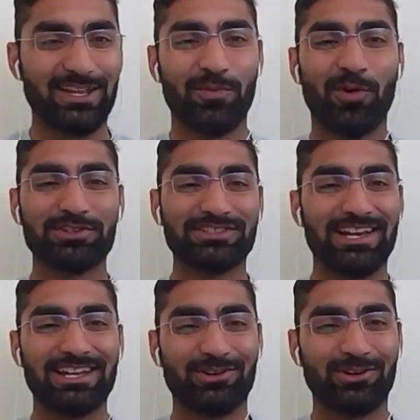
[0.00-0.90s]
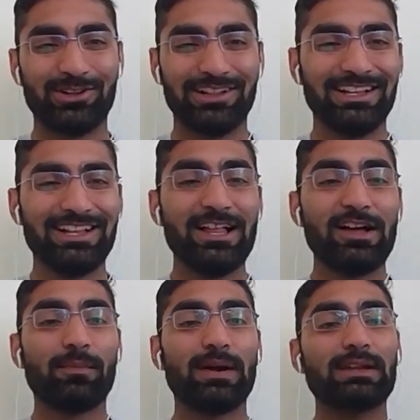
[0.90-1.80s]
moksha and all,
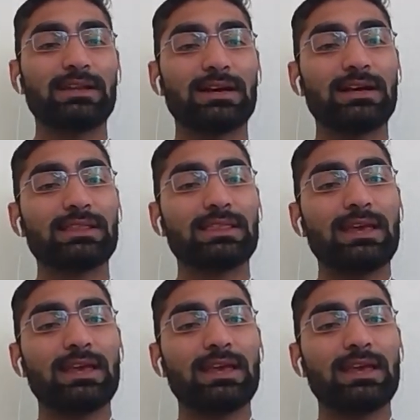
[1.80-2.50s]
but they